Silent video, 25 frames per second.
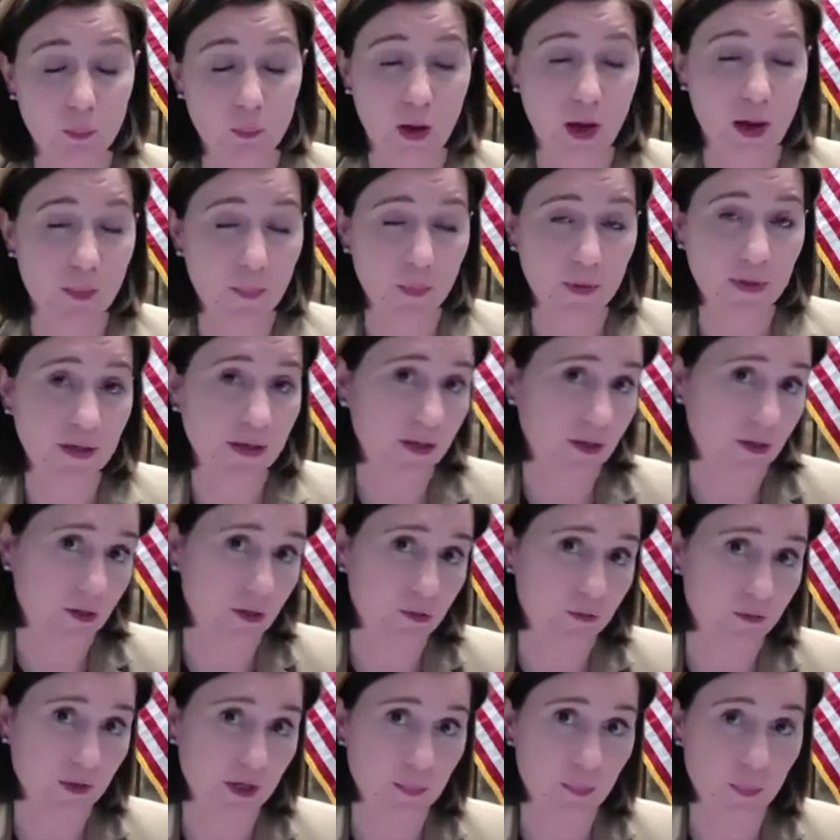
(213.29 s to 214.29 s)
operating
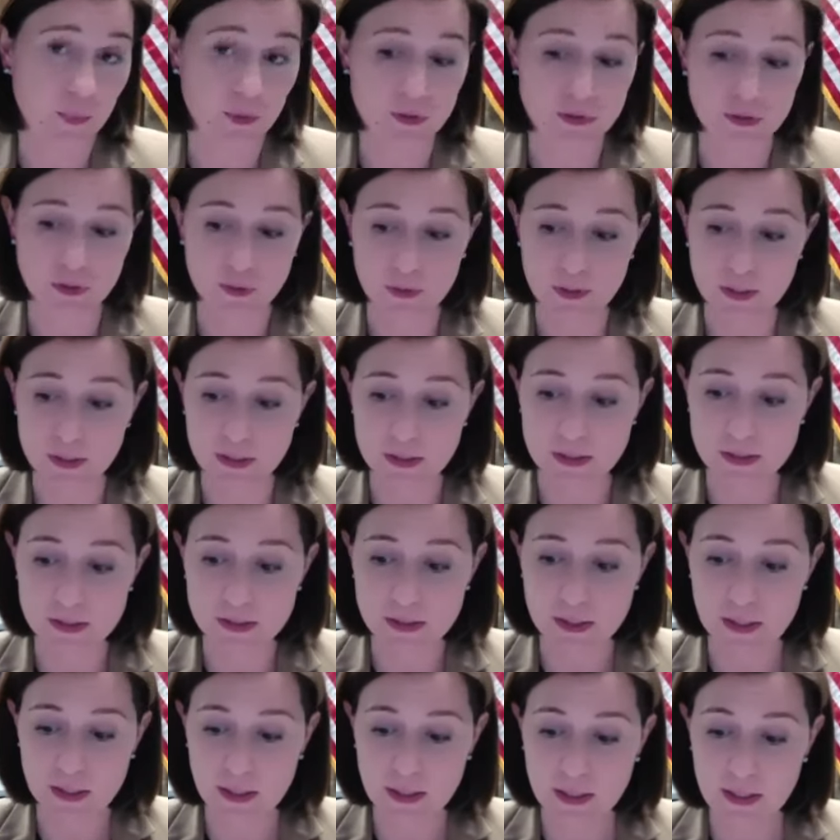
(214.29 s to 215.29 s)
under fake personas.